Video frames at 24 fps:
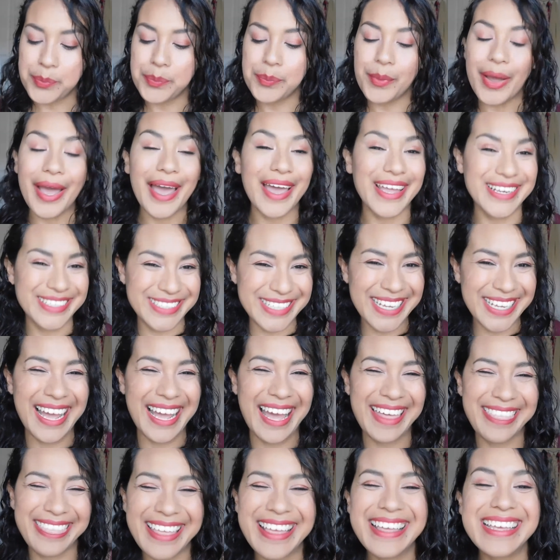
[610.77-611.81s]
But
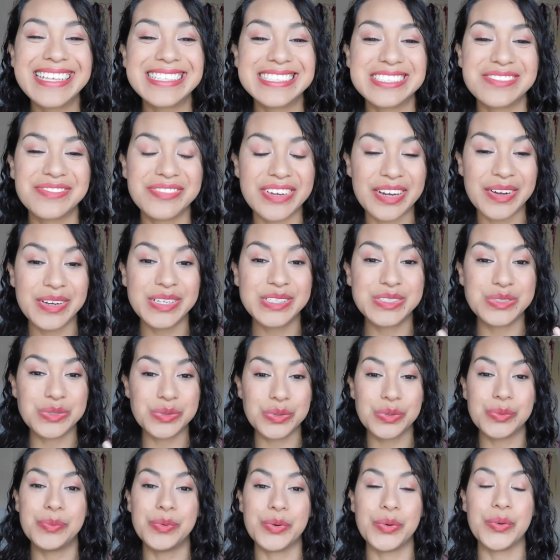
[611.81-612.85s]
I think it's very
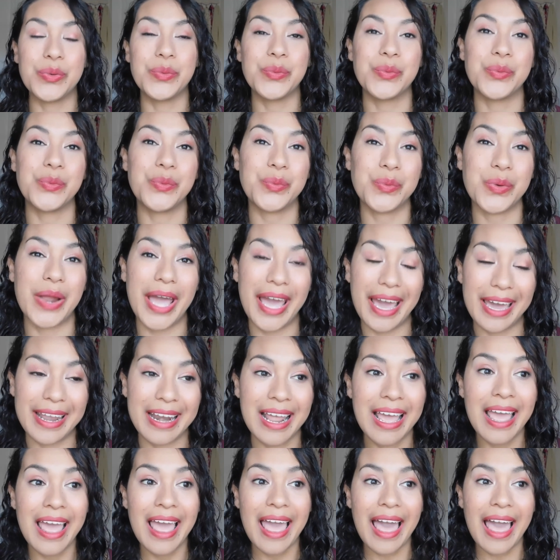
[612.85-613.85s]
doable red.